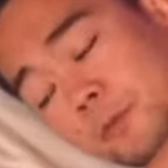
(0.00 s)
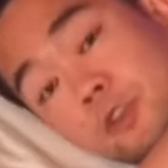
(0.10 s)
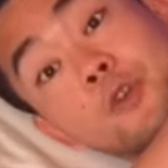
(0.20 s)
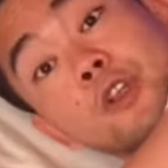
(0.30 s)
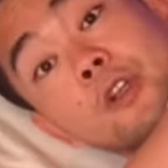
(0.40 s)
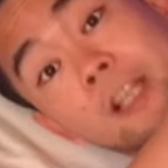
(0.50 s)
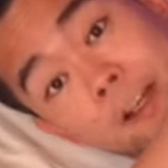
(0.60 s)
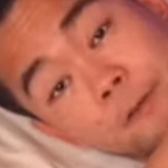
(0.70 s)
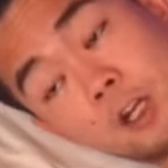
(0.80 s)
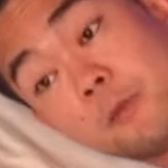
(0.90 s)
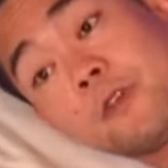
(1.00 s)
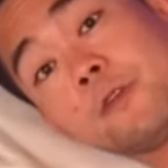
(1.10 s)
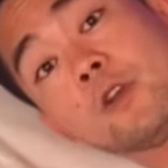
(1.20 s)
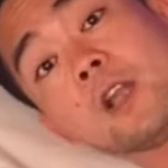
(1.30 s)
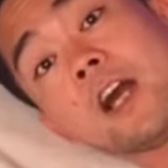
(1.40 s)
So your left arm, if
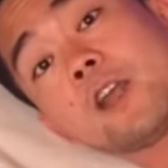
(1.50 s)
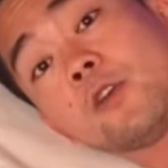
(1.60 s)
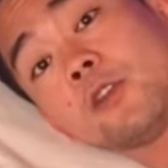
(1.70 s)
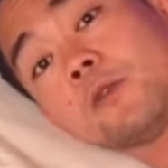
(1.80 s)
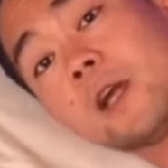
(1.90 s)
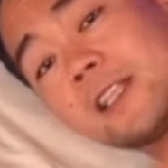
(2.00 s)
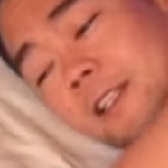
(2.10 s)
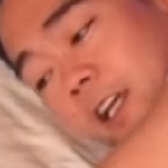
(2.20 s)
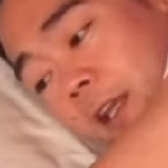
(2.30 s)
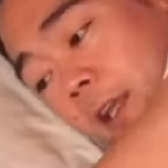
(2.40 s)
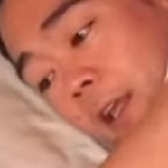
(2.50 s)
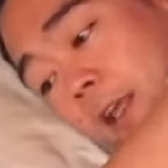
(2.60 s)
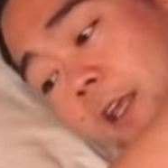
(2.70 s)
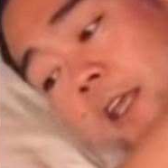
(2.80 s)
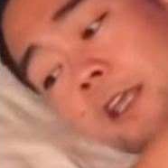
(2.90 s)
you're lying on your right side.
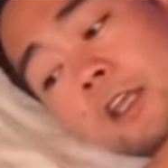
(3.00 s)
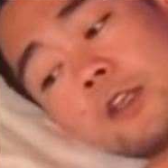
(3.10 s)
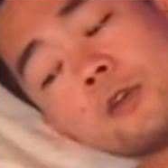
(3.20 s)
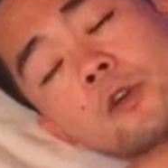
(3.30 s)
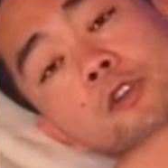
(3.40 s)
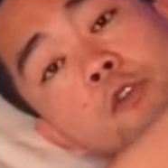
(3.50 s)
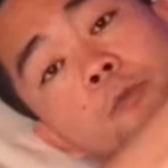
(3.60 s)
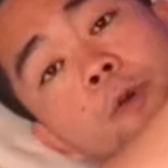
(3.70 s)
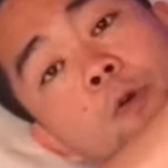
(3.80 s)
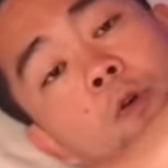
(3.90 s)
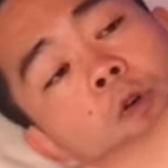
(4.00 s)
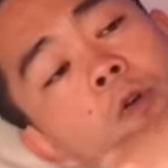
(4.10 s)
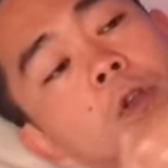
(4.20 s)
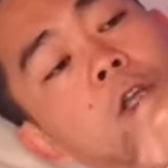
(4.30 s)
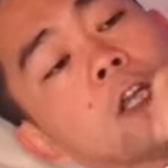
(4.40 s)
You're going to pull